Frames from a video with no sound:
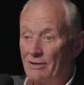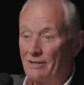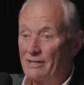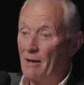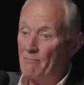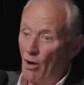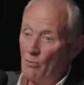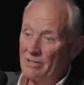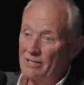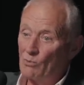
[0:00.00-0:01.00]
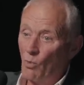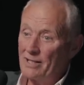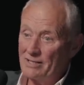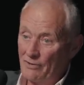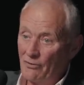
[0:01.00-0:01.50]
because that moment is a
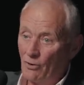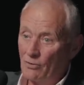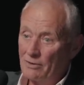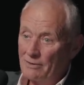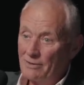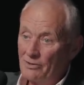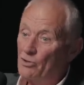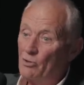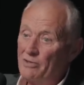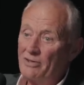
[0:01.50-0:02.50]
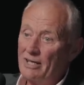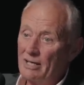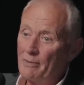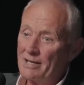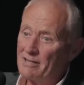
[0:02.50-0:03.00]
wasted thought and you could be
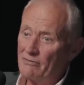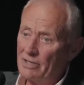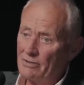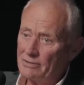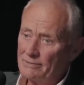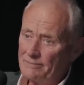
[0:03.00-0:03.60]
thinking about something else.